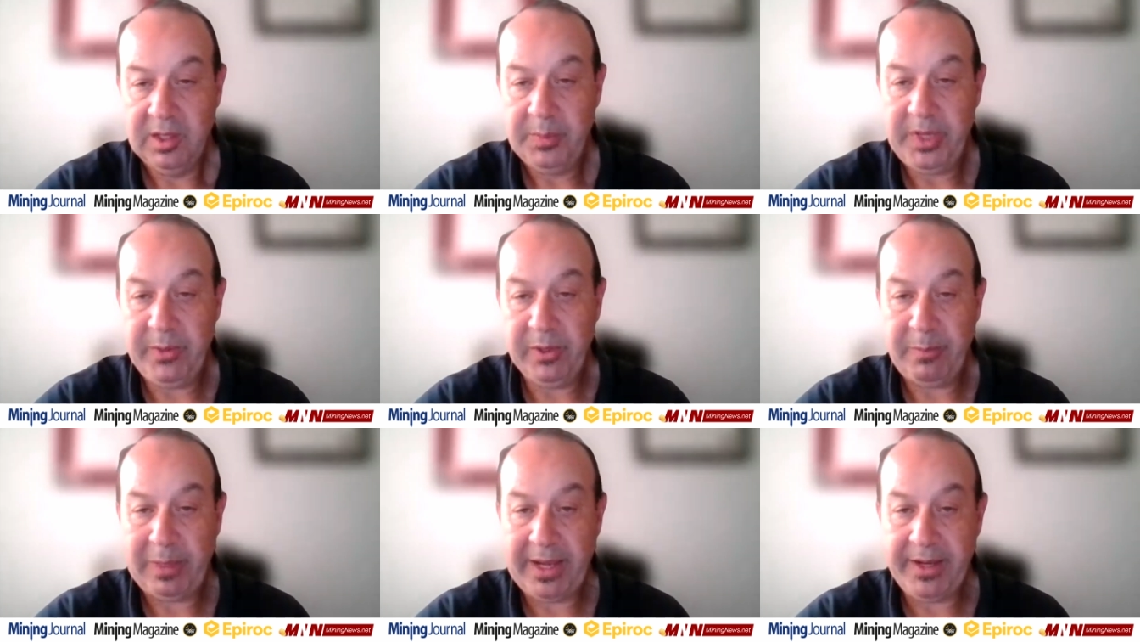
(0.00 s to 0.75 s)
people
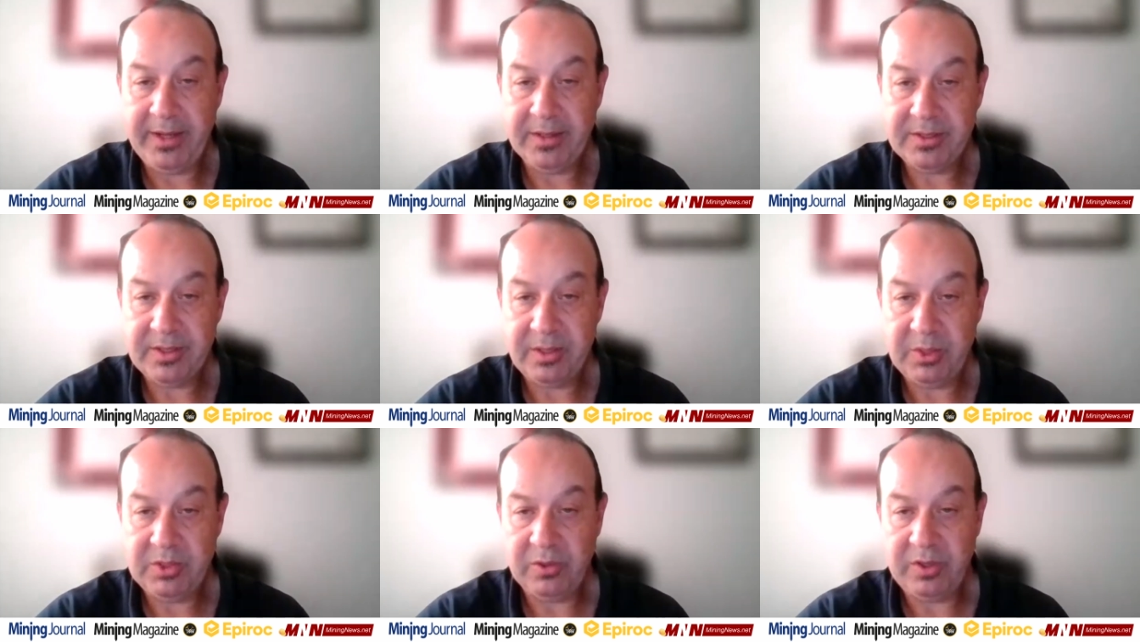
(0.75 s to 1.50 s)
and planet. So
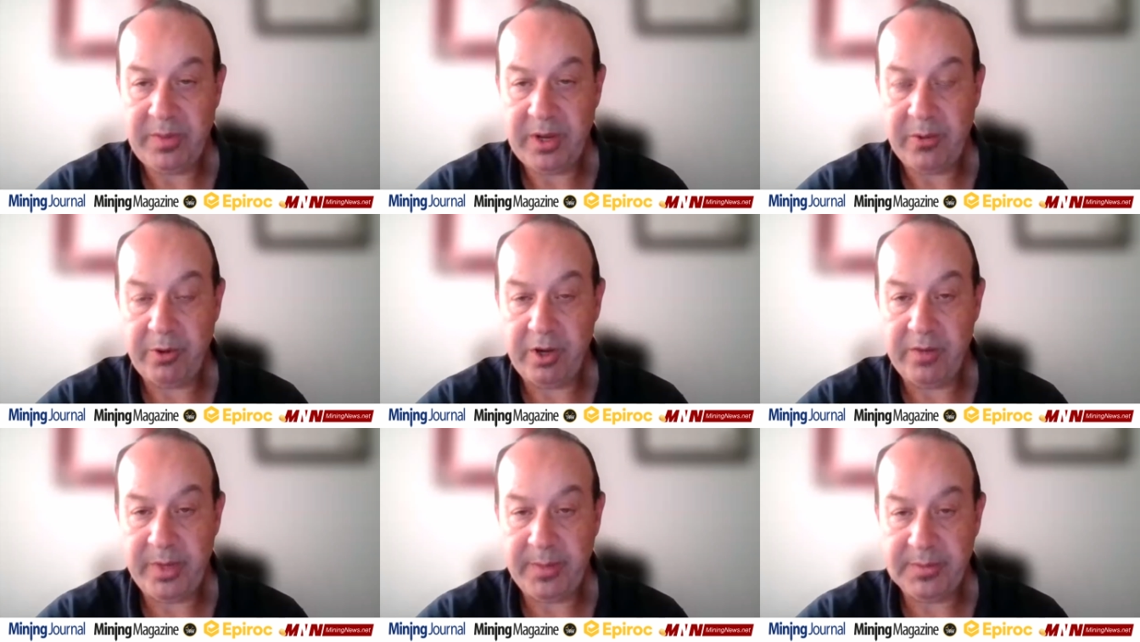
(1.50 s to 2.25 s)
we talk about
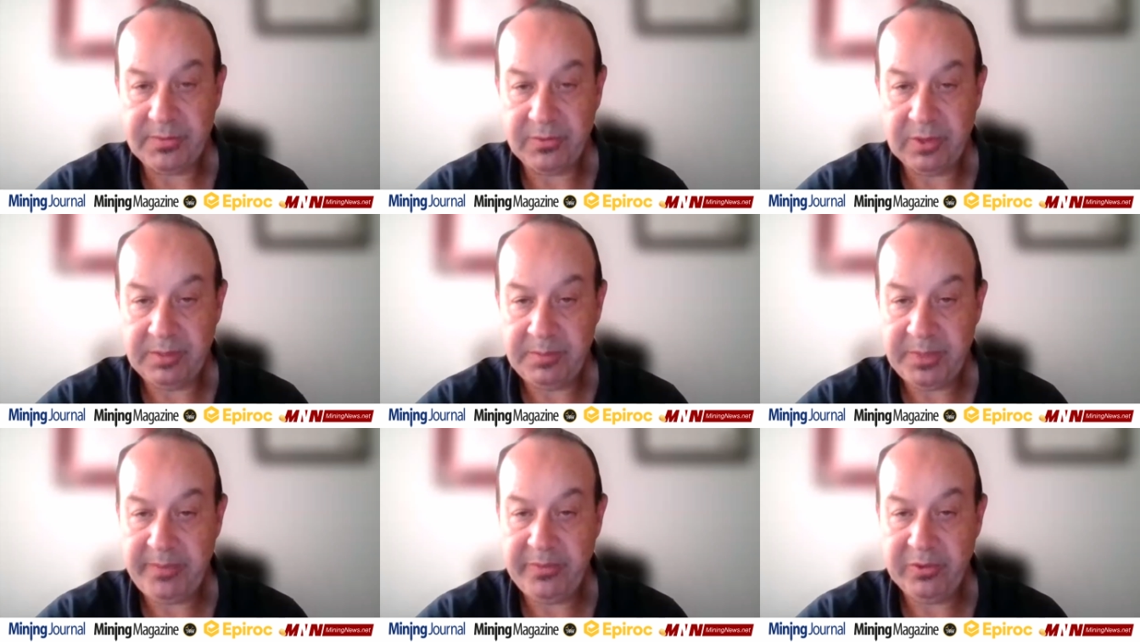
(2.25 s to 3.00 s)
roadmaps for
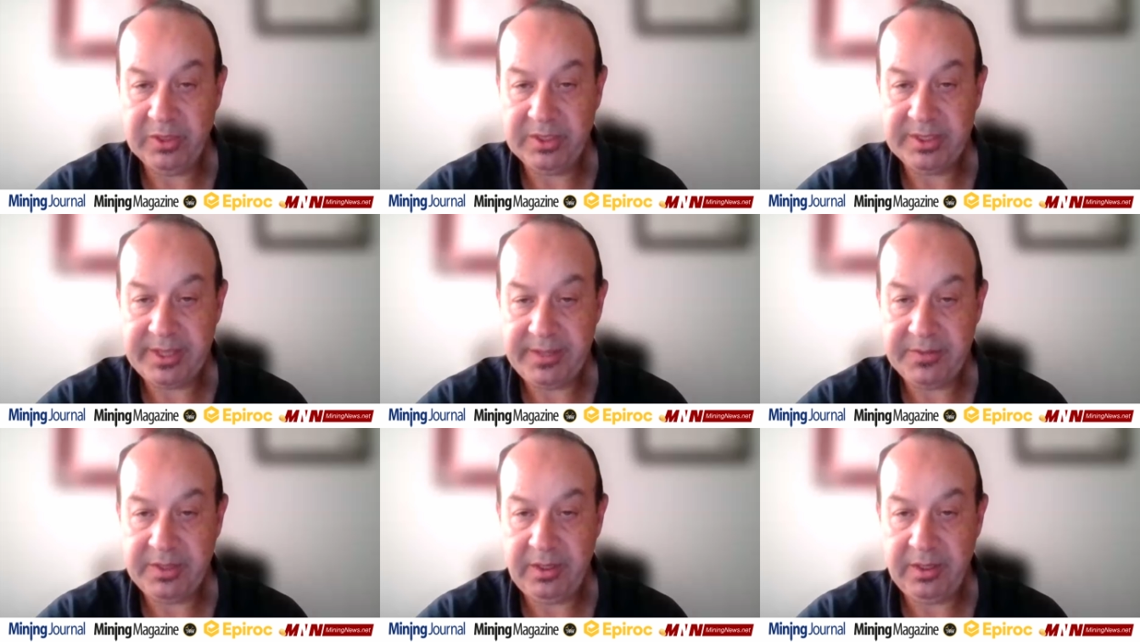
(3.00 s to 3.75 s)
people and
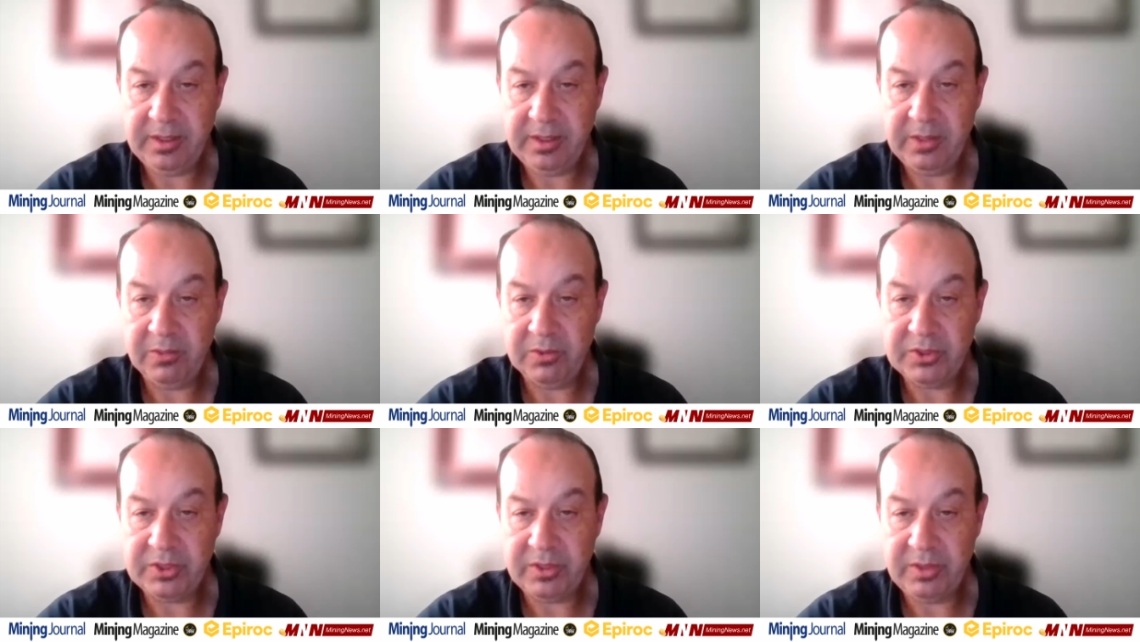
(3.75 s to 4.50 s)
safety, and
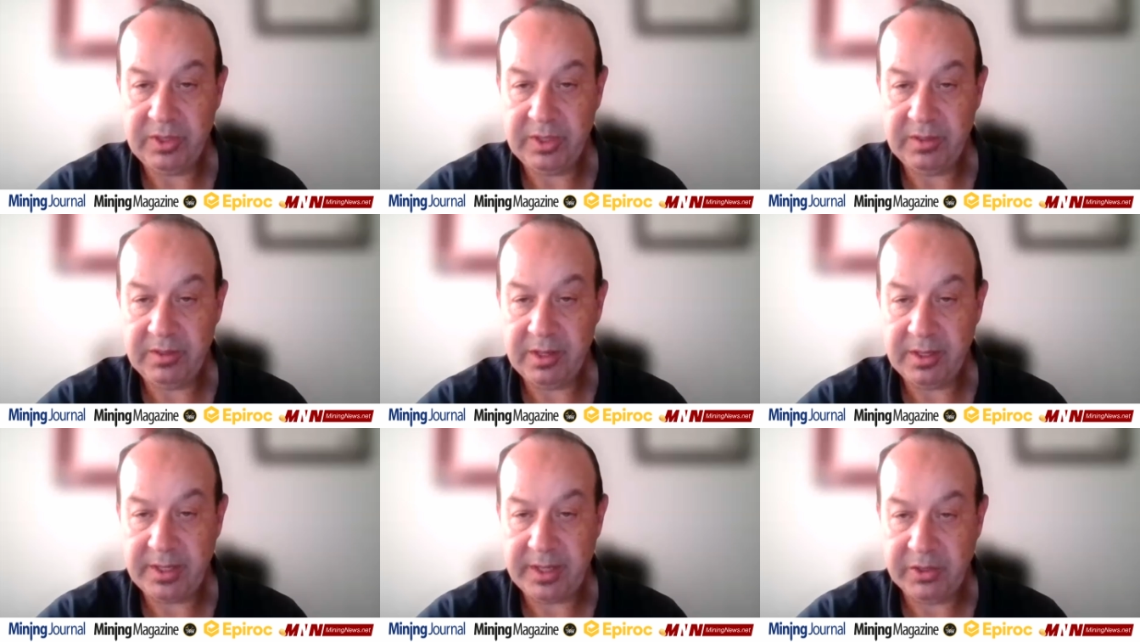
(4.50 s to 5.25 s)
also you know
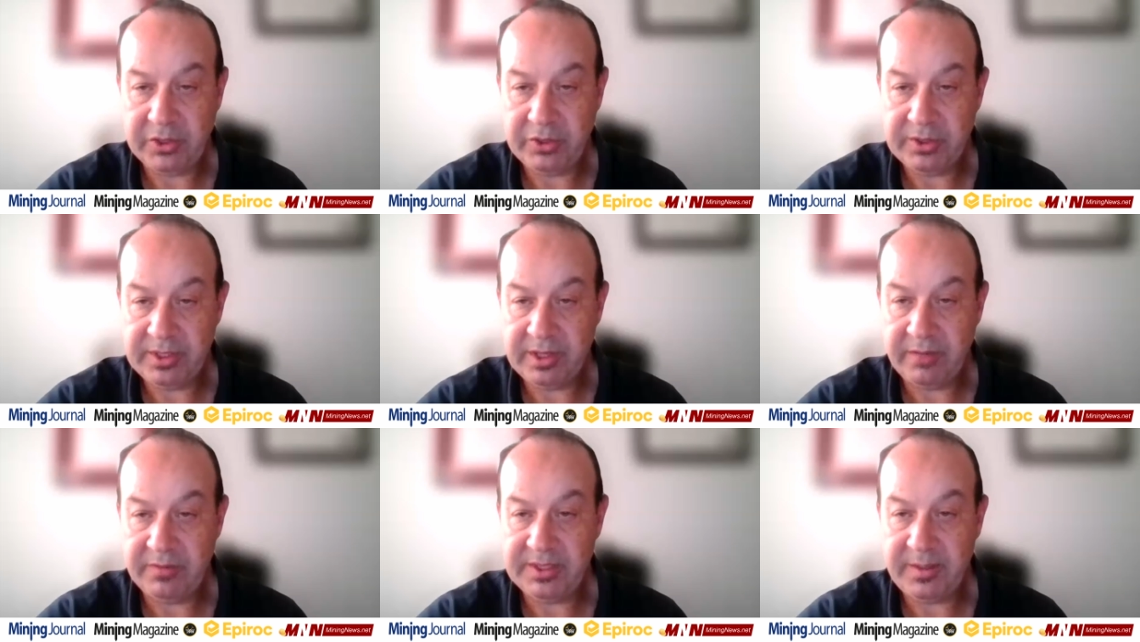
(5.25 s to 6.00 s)
our cultures and
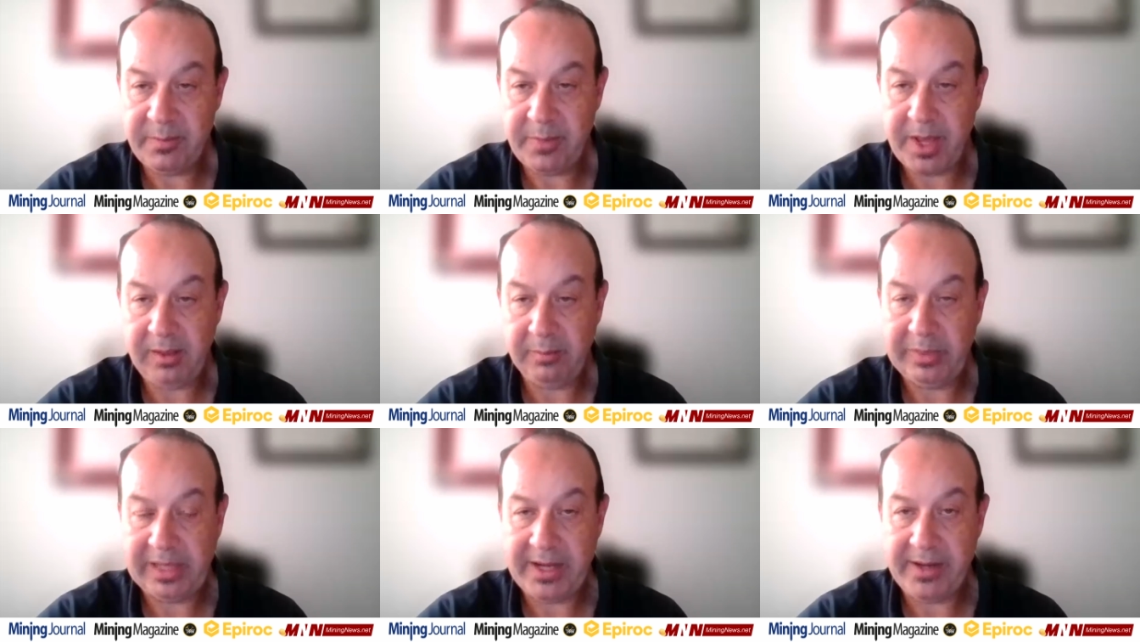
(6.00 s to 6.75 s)
obviously the
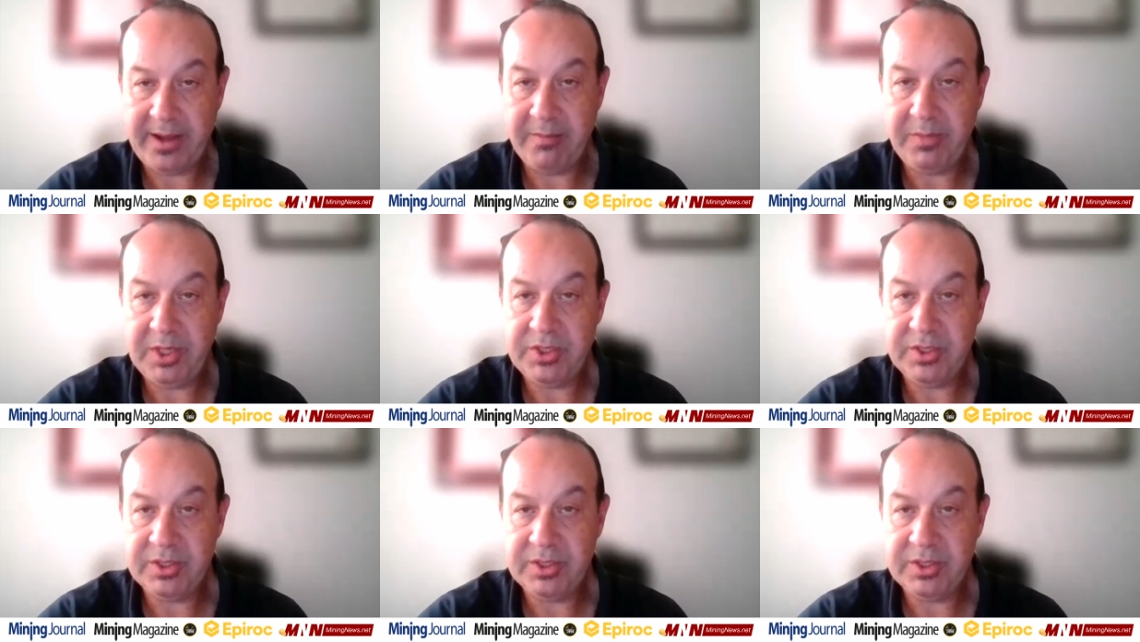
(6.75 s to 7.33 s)
planet ambition.